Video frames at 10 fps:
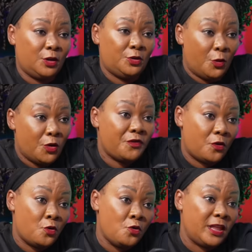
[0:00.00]
known
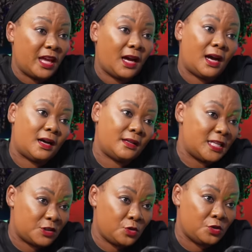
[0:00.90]
for who they are,
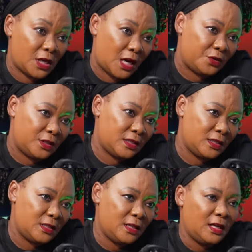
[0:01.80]
they sold out
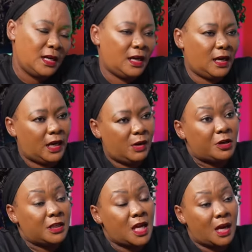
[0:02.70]
uh, when it